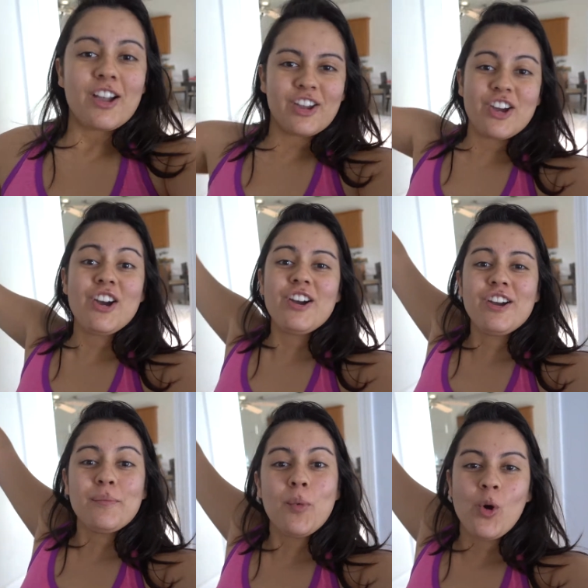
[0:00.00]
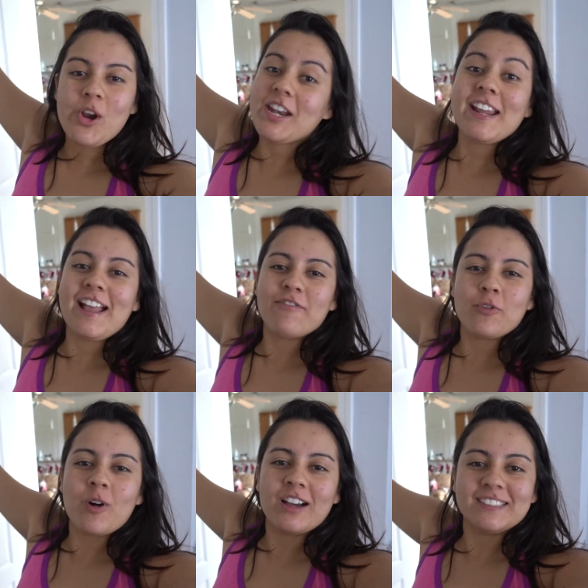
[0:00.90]
Good morning
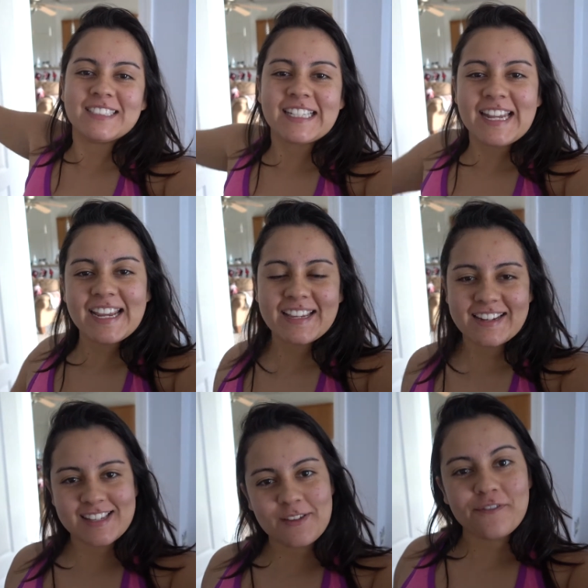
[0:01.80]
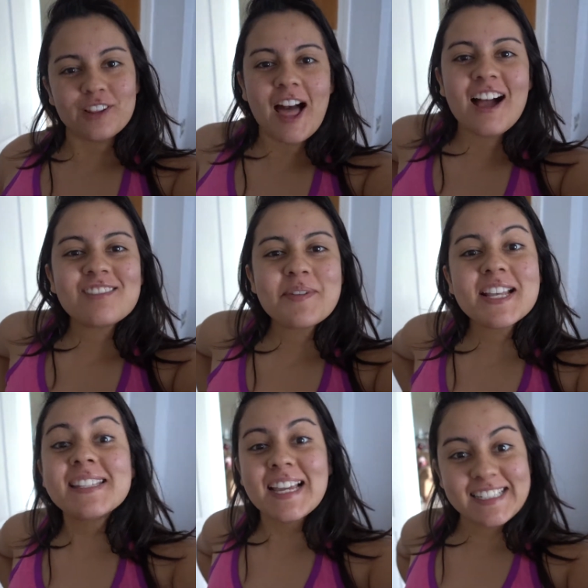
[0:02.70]
everyone! Today it is
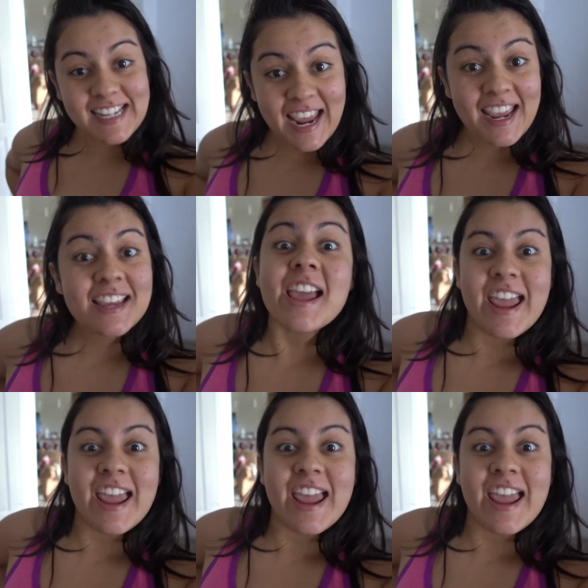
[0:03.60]
Vlogmas day